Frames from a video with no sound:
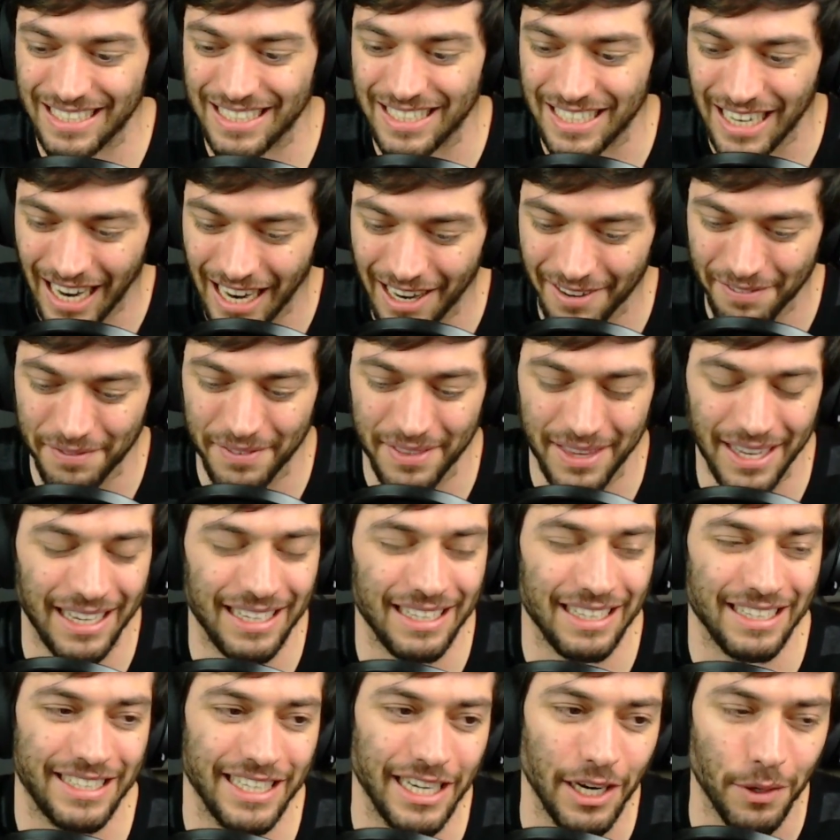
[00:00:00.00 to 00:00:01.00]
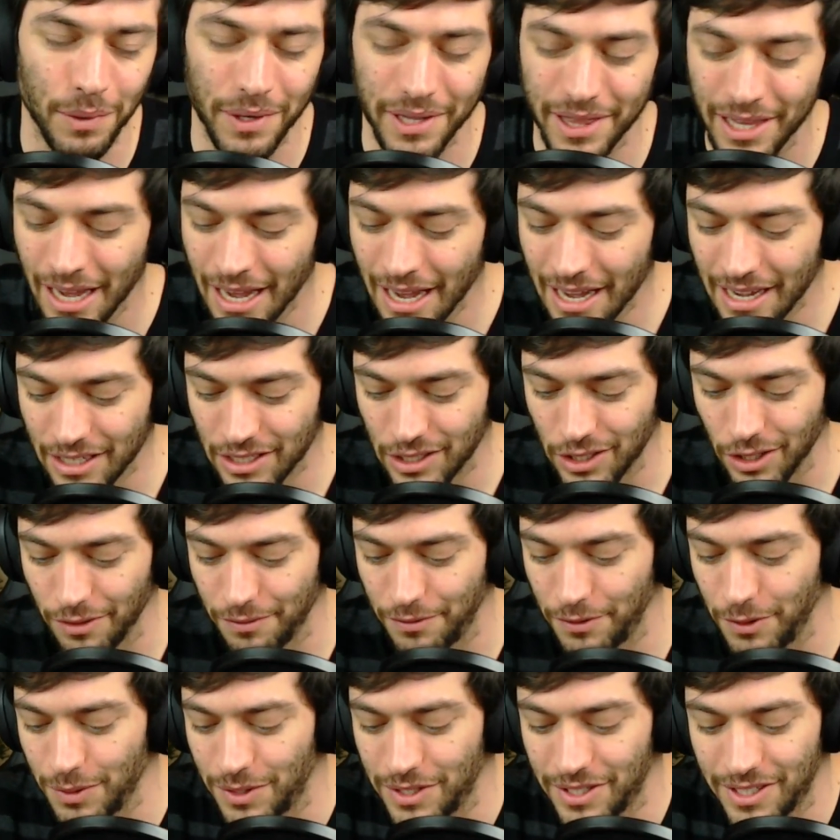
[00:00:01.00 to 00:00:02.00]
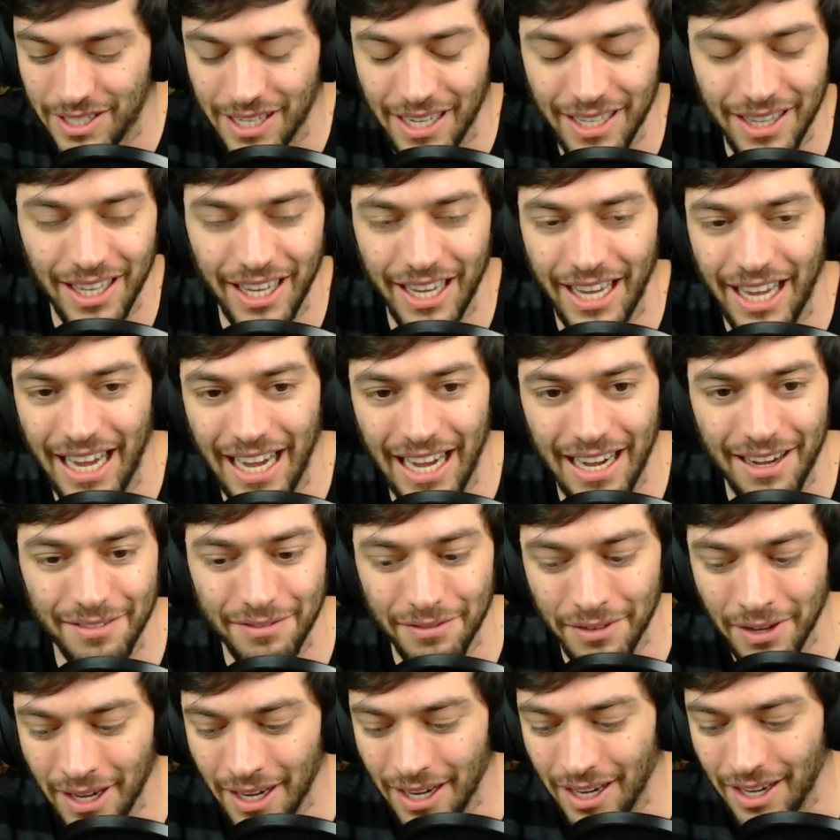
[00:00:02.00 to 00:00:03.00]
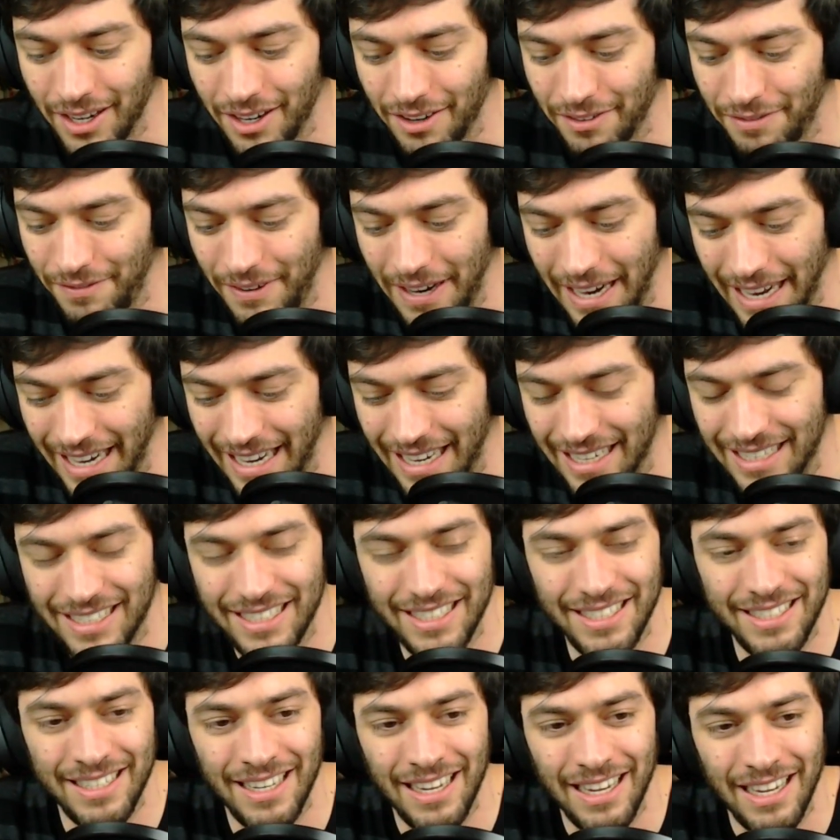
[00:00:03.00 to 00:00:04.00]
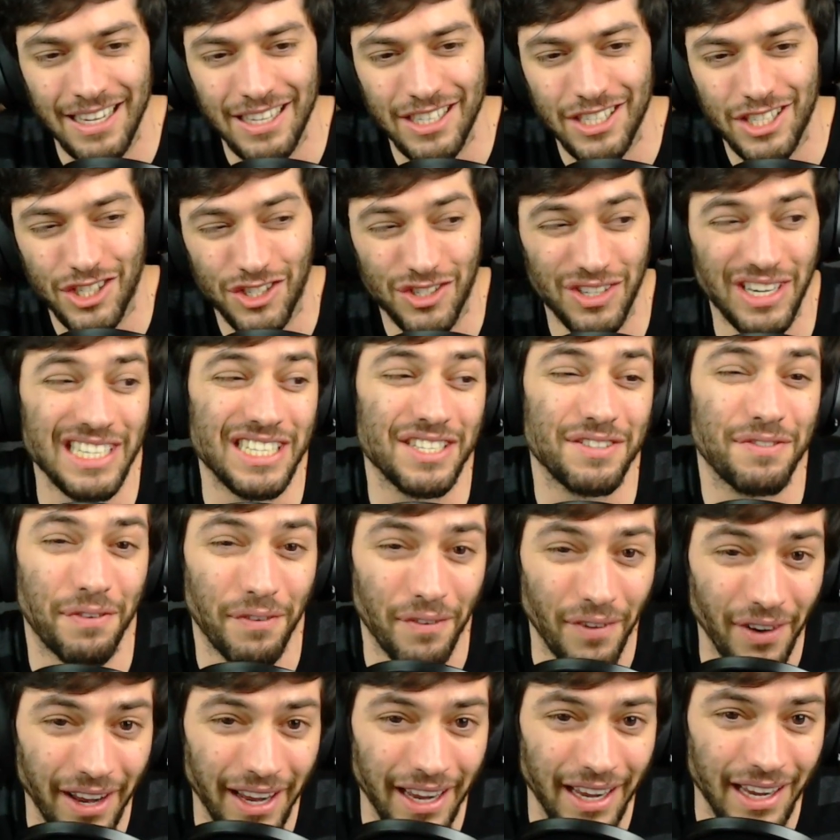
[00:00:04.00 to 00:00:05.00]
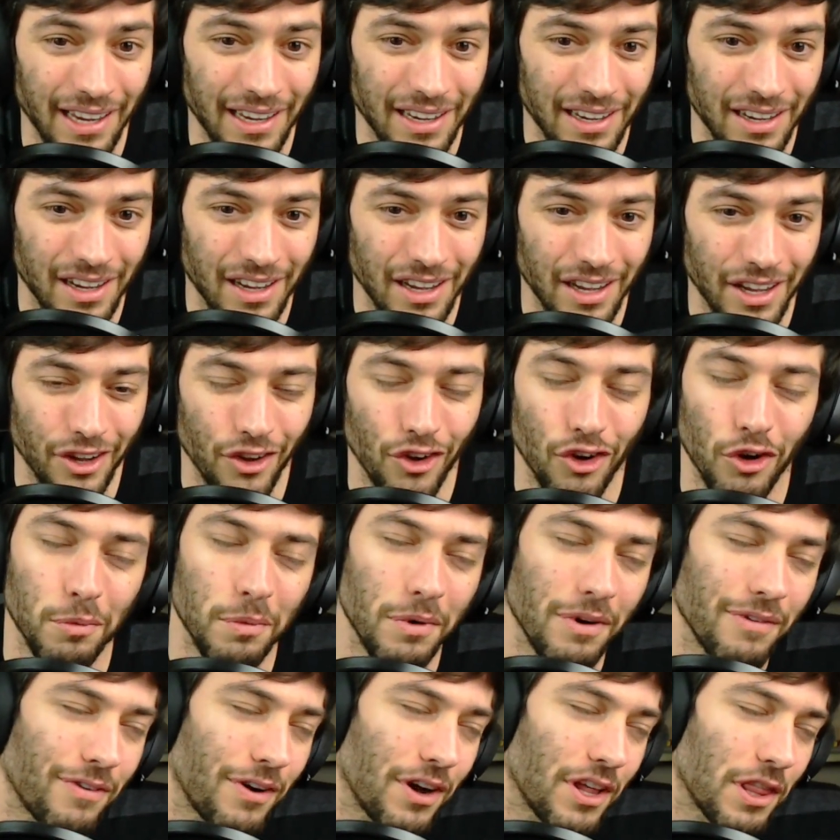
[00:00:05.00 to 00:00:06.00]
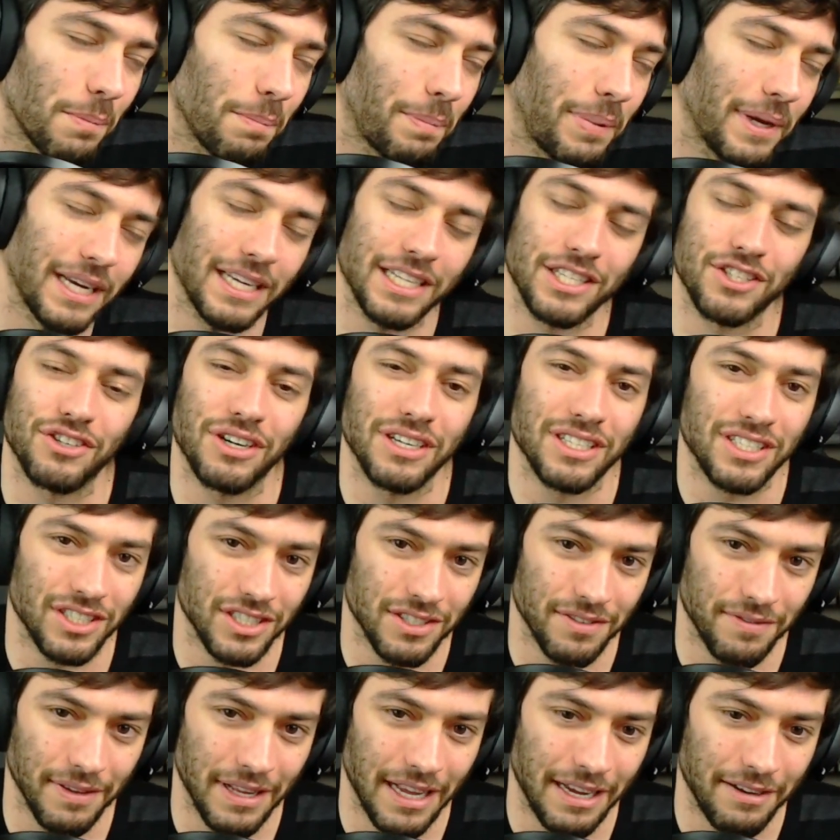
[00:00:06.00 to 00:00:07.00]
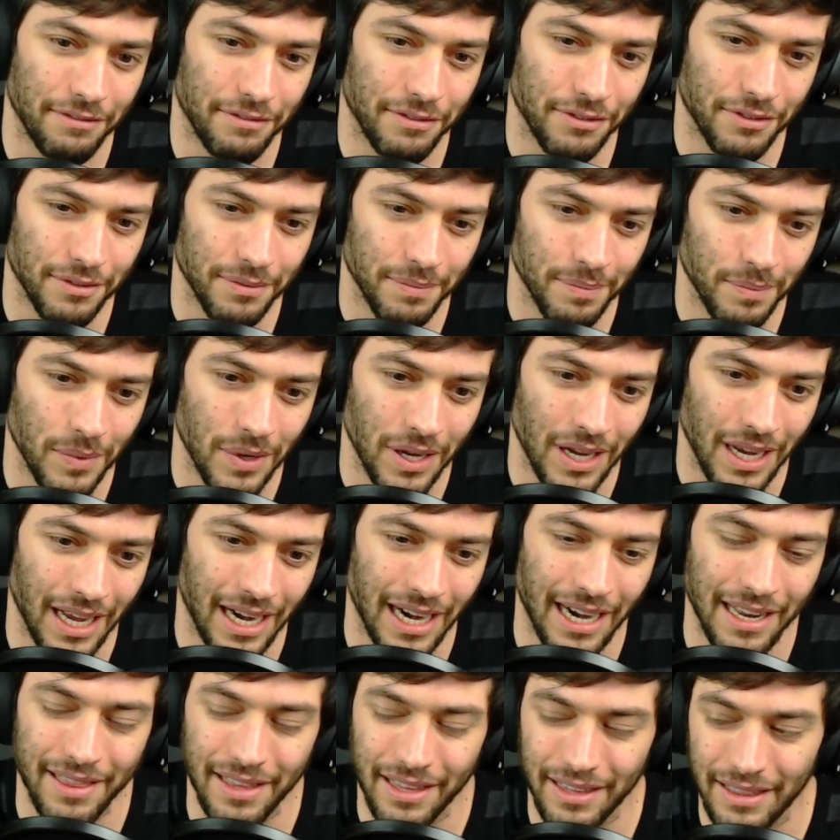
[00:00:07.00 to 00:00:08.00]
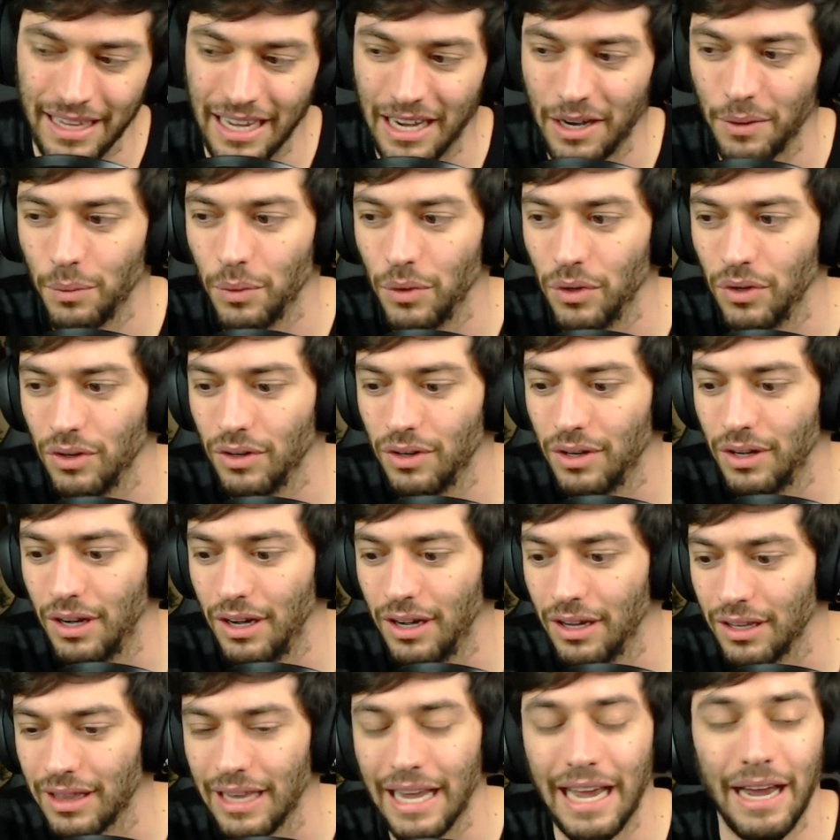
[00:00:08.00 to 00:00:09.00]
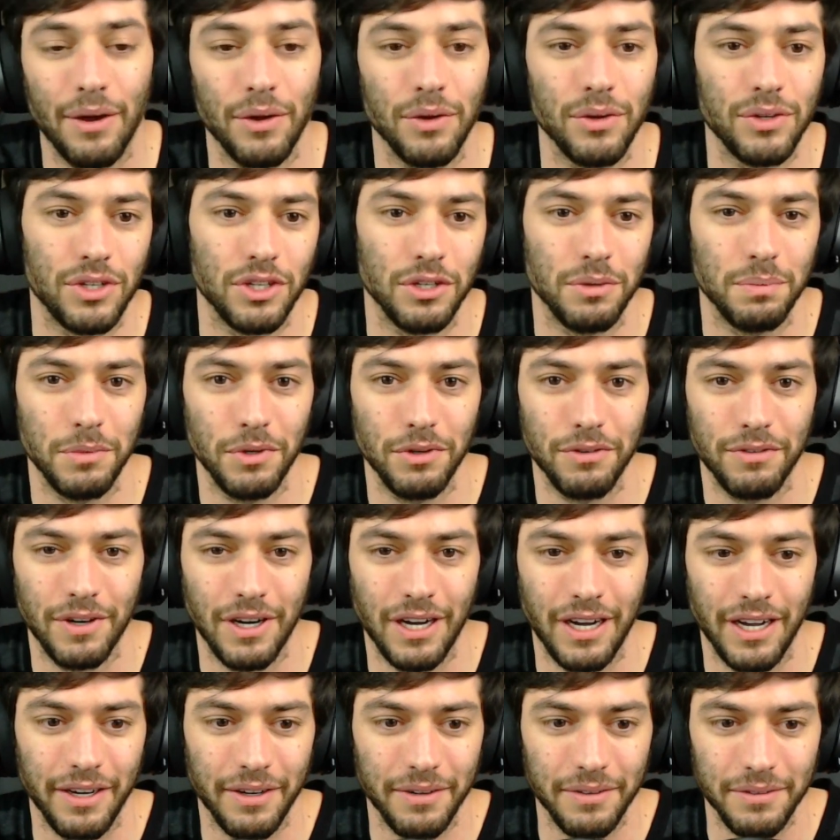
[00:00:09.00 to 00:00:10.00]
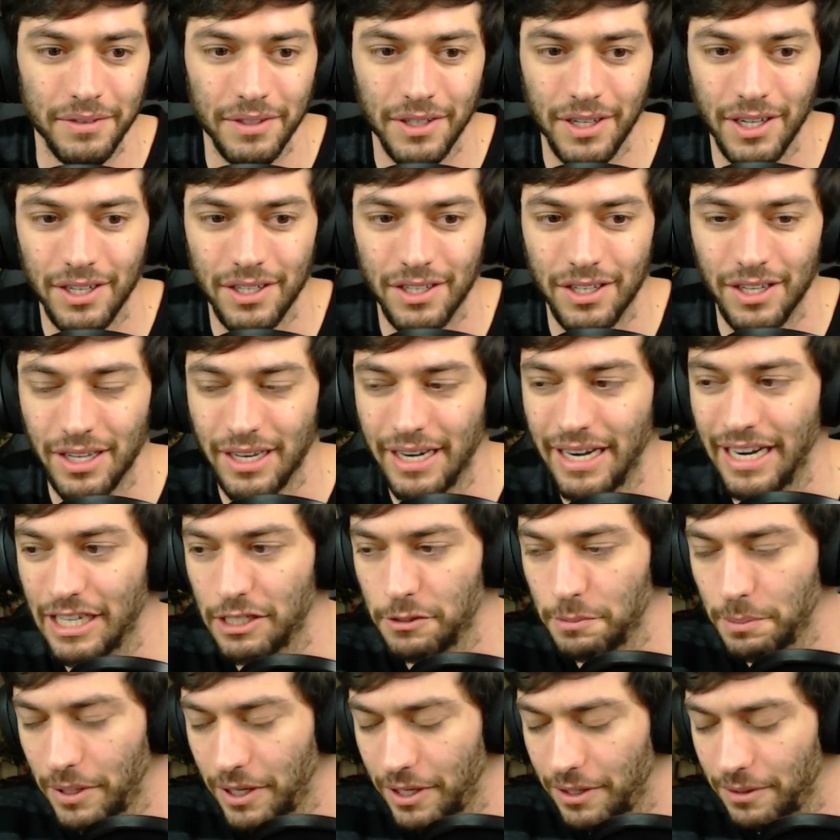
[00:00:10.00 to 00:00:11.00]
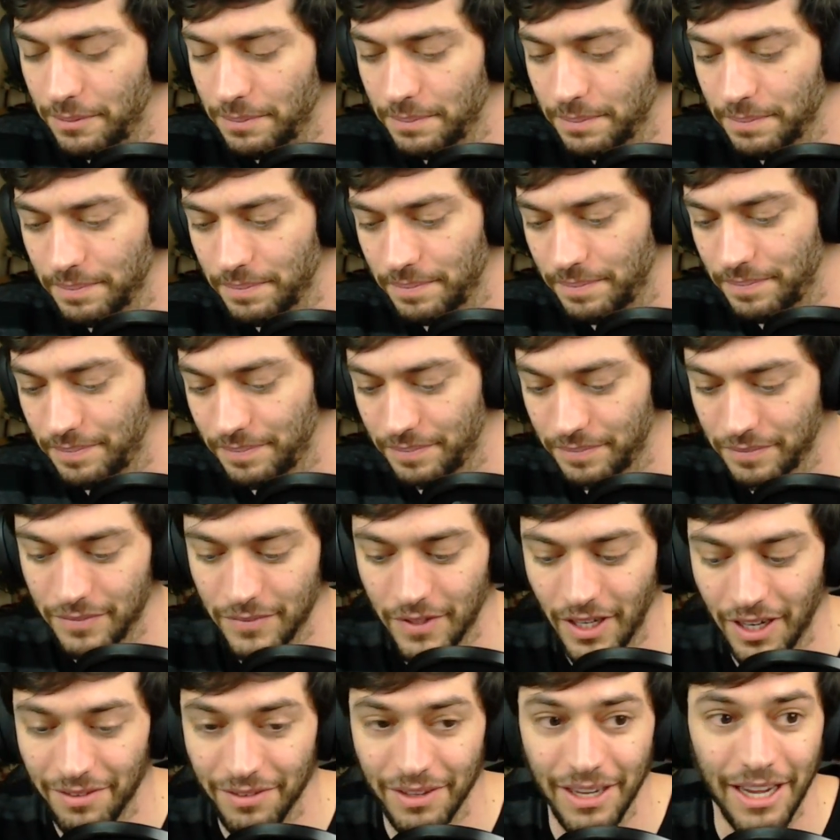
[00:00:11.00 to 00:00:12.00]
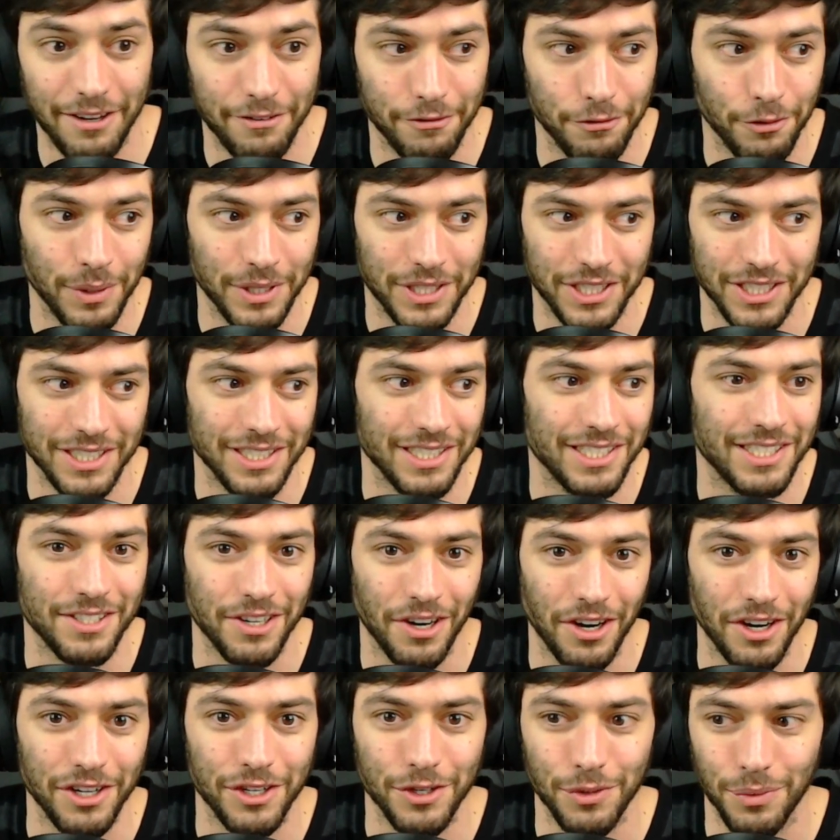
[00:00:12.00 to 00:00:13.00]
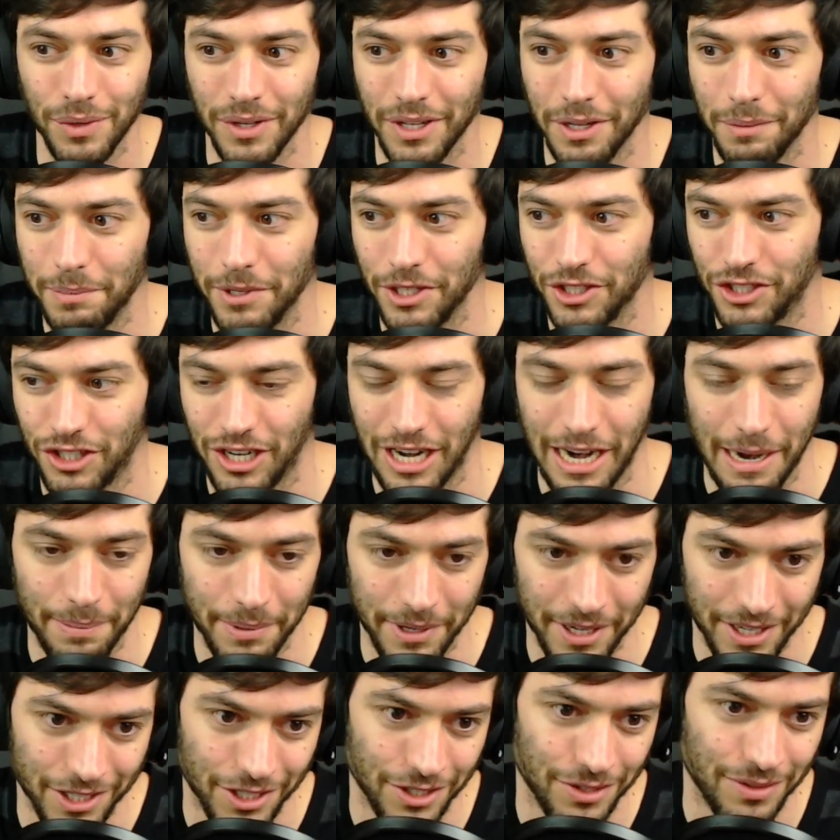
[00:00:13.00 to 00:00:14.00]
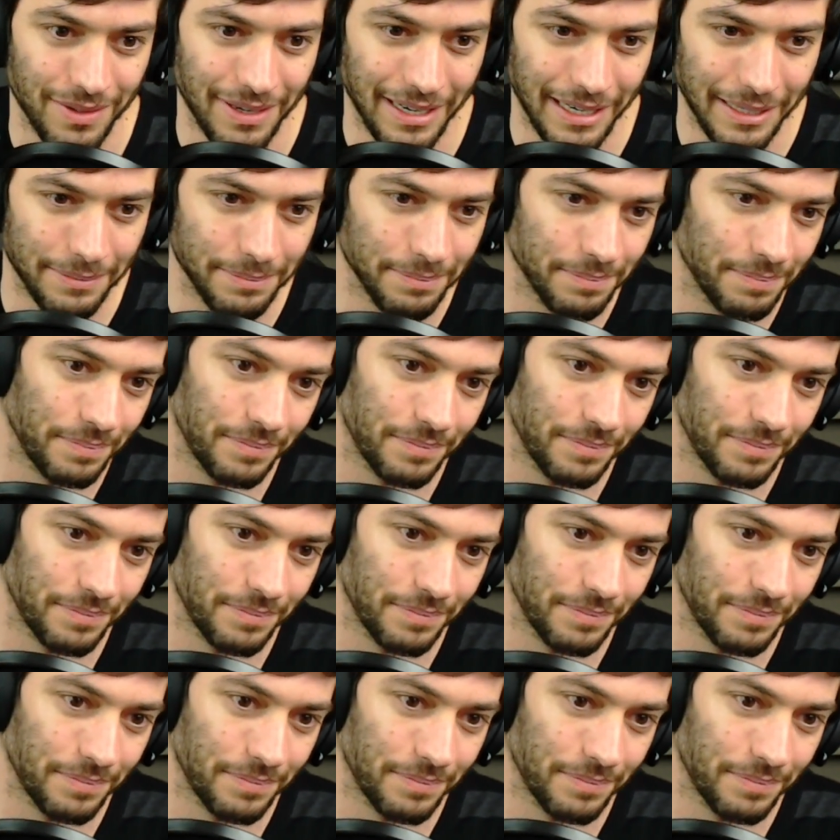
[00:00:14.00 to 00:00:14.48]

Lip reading: tough thing to deal with. So if you suddenly have your finances stress-free, you remove one of the biggest stressors of life. And I think that will allow you to move on to the next part of life, which is starting to really build your happiness, right?